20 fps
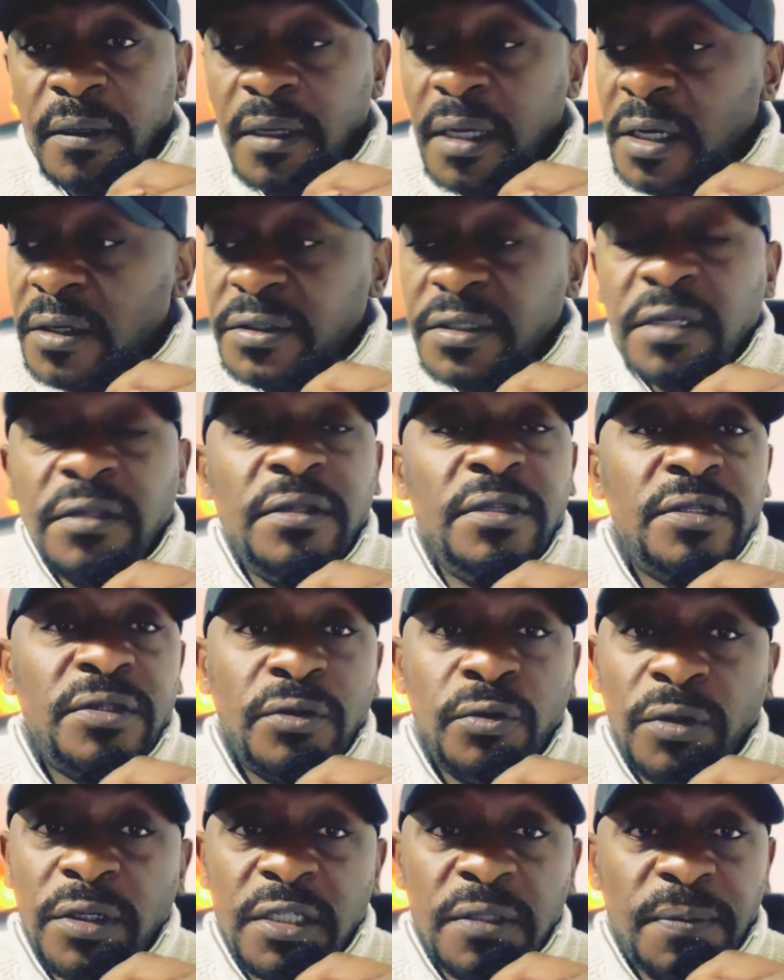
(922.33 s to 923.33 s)
I'll tell this
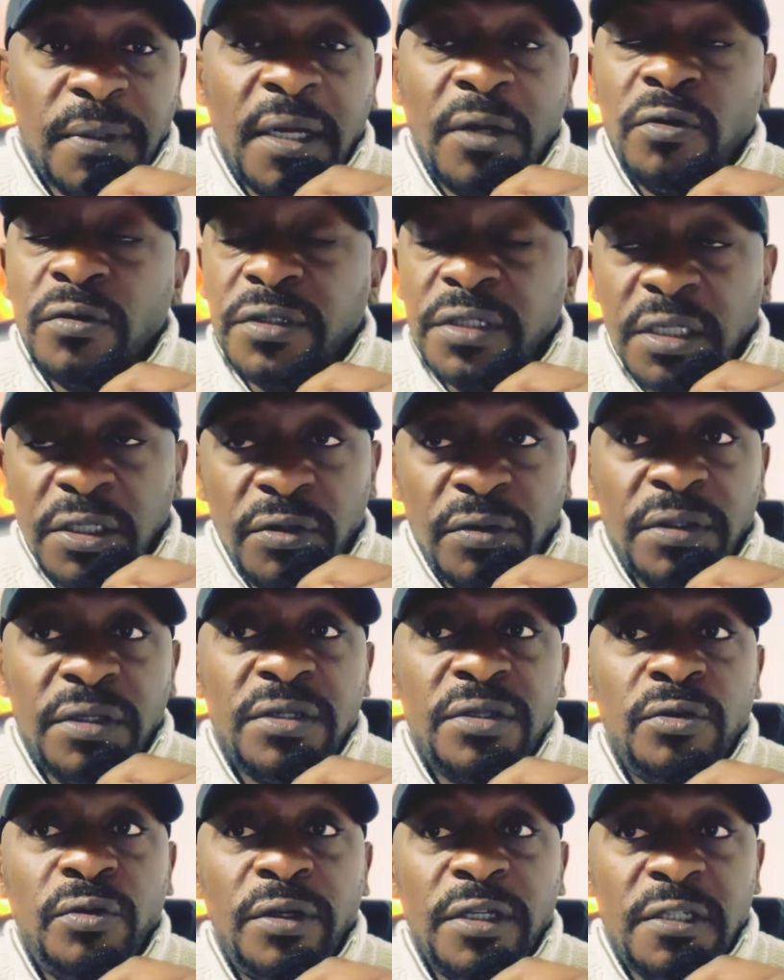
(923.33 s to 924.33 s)
through I'll tell you
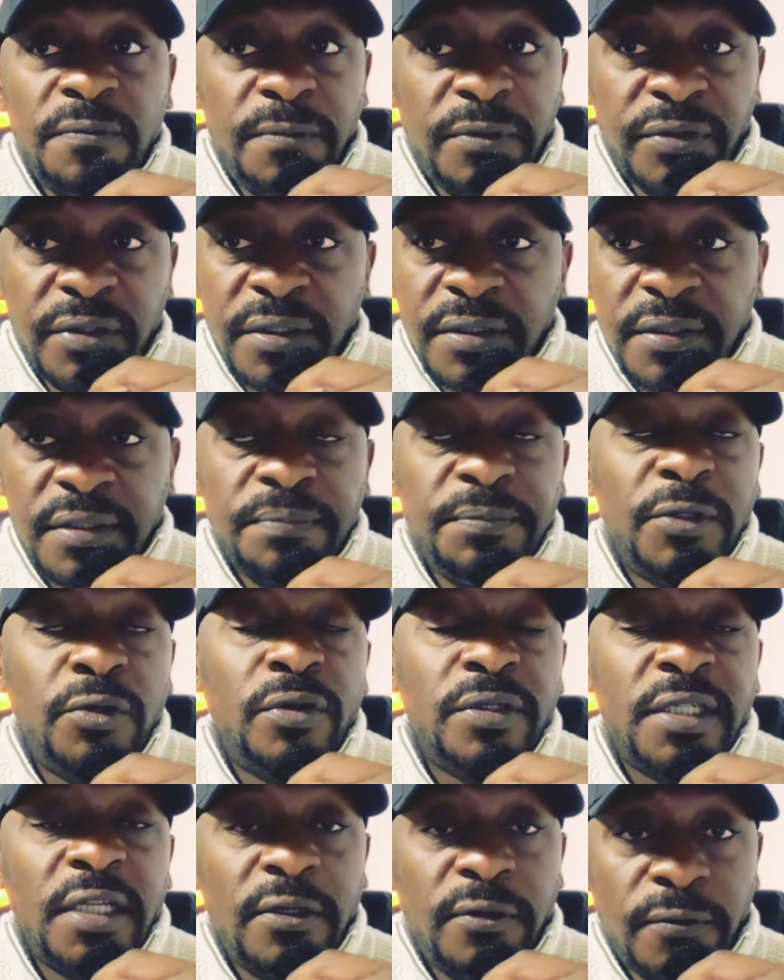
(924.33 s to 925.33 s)
this through experience
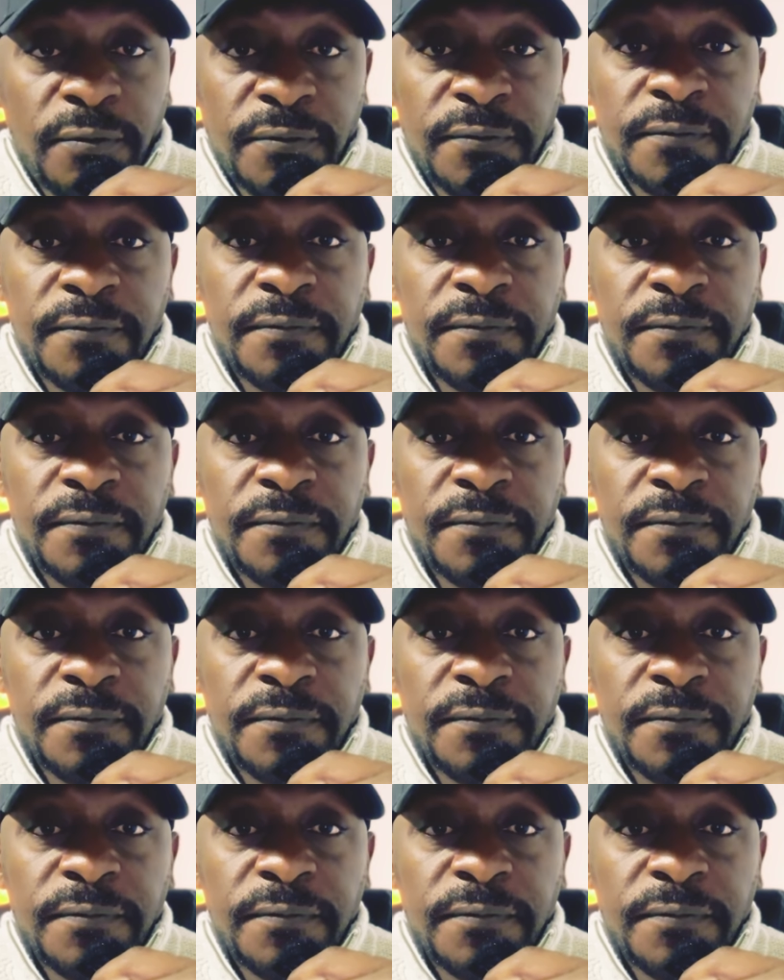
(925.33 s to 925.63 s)
because I know.